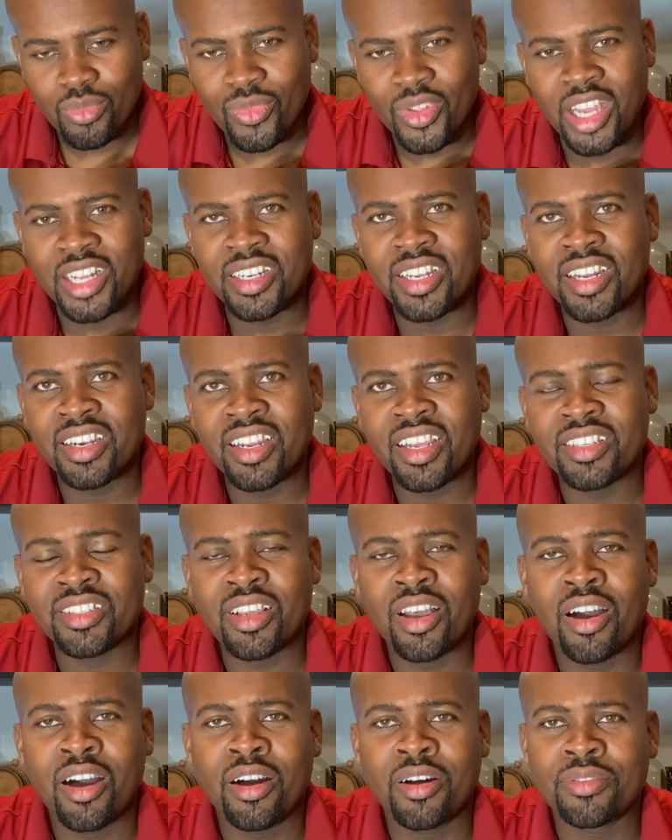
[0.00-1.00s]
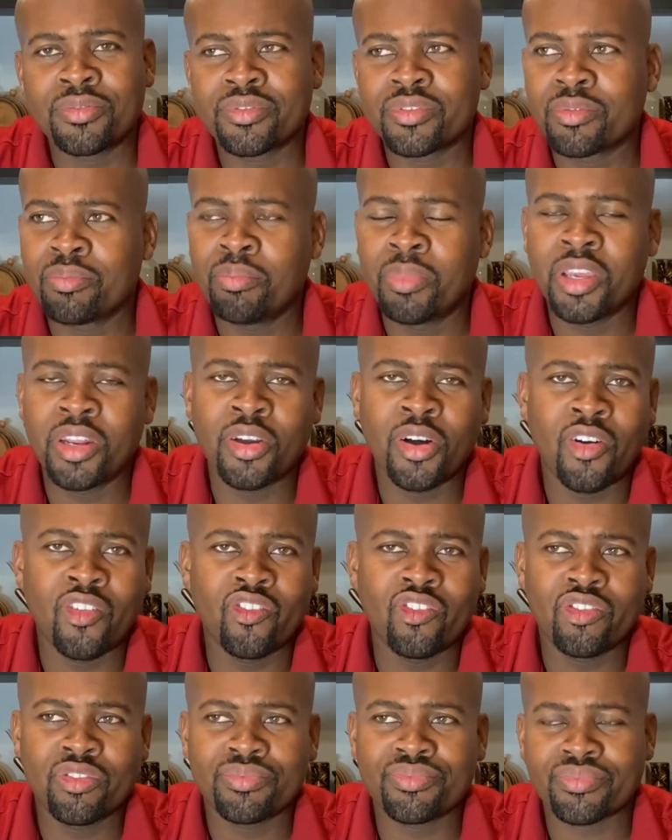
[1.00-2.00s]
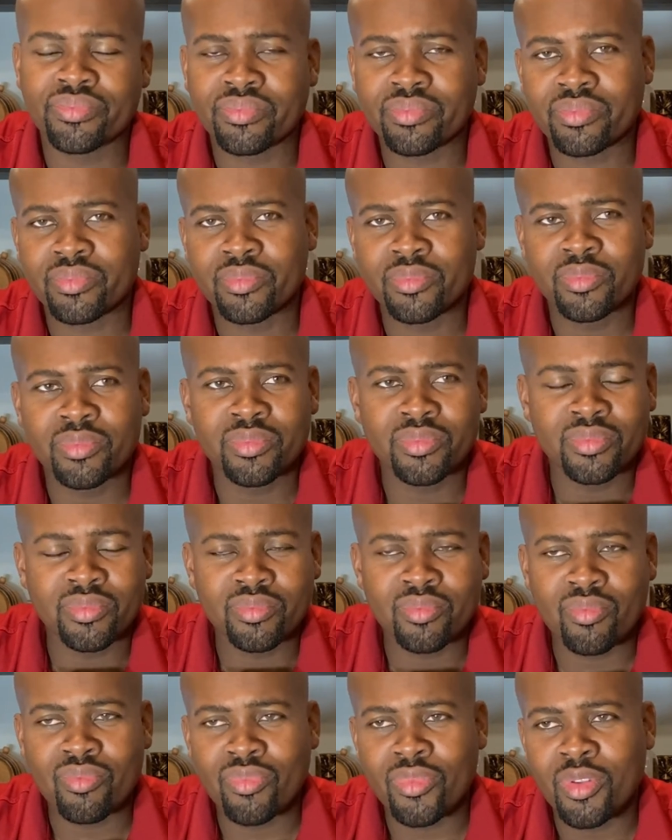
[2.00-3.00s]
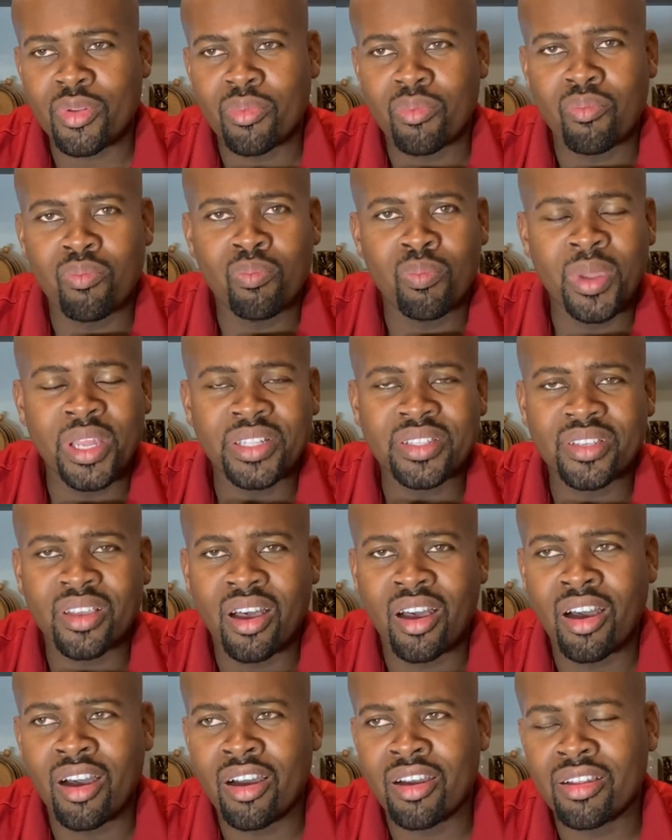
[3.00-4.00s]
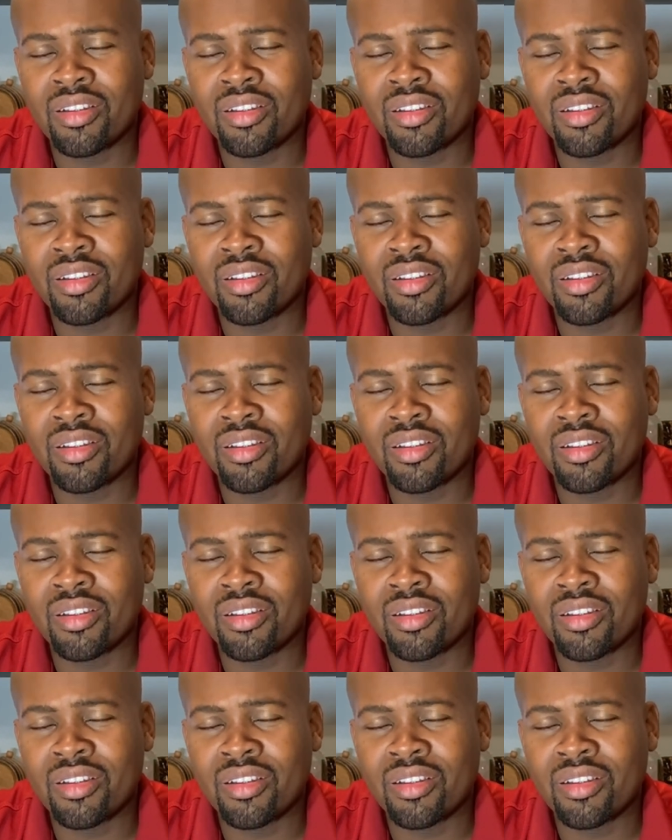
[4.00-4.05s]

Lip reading: And then there's a bit of bitter,